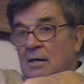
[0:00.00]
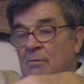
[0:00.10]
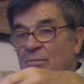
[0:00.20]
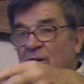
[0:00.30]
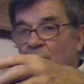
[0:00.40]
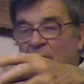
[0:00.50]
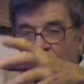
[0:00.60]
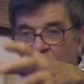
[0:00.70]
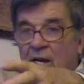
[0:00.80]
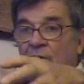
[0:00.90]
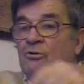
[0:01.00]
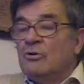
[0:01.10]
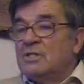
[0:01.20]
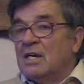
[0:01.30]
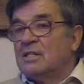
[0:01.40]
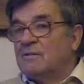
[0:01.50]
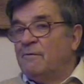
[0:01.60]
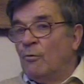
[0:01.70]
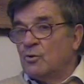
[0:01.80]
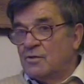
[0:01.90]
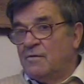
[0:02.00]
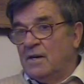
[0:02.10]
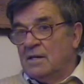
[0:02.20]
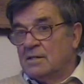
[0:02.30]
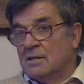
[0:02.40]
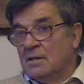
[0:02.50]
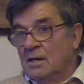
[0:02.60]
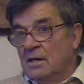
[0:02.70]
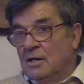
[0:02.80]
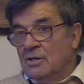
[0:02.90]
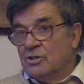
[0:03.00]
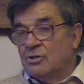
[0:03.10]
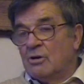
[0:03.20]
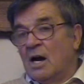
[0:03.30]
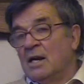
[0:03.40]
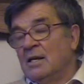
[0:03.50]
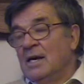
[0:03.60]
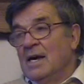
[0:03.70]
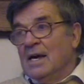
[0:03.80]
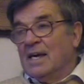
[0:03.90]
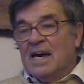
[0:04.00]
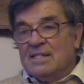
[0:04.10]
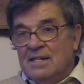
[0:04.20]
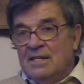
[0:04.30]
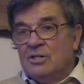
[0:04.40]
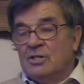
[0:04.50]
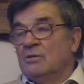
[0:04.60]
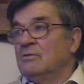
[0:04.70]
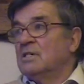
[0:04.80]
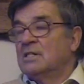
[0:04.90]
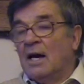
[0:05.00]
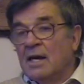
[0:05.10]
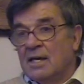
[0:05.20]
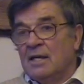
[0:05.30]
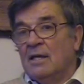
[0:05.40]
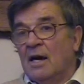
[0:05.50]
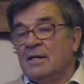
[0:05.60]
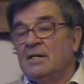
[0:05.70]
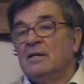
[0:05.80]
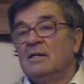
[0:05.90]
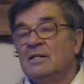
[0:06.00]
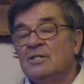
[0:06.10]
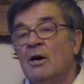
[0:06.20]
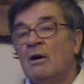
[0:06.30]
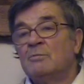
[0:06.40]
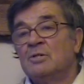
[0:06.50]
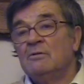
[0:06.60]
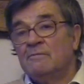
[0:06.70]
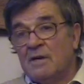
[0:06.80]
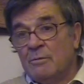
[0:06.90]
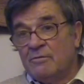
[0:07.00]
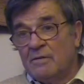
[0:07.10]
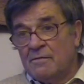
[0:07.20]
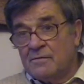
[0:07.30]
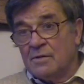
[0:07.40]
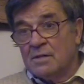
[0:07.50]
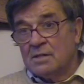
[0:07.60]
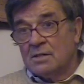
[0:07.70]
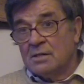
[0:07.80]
But really, you could say it's a force fit to try and get into the psyche, the idea that there's no absolute frame of reference,